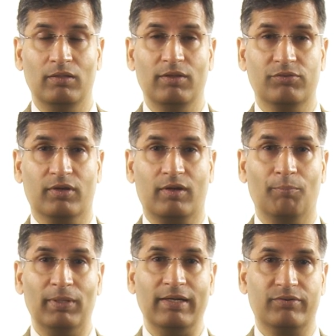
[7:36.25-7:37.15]
There's a
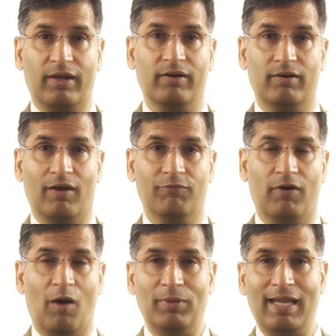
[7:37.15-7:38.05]
complete record of
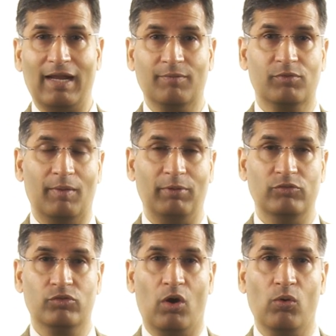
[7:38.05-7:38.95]
how many items have
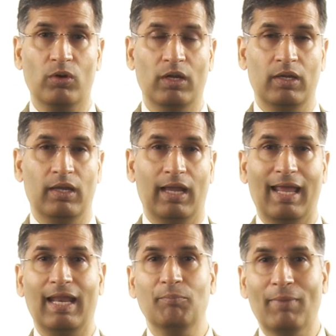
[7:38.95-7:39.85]
been sold,
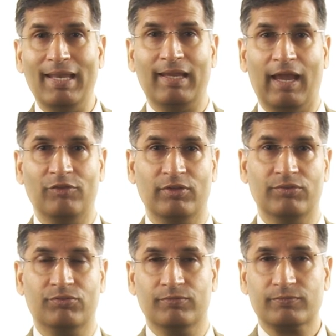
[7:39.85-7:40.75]
and in many
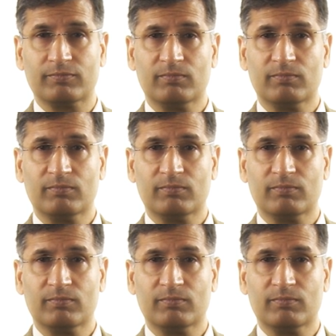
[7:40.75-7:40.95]
cases,